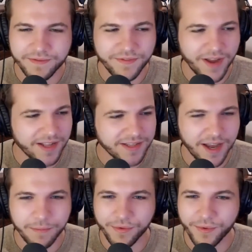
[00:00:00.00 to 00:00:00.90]
if not
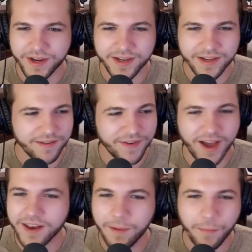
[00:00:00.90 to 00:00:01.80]
top 3, if
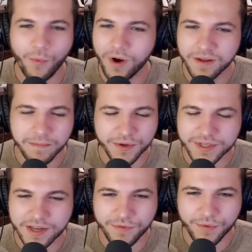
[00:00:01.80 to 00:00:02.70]
not number 1
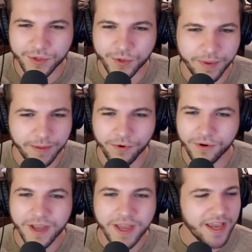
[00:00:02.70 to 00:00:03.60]
most influential
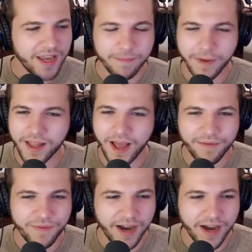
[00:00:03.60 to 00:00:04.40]
people in my life.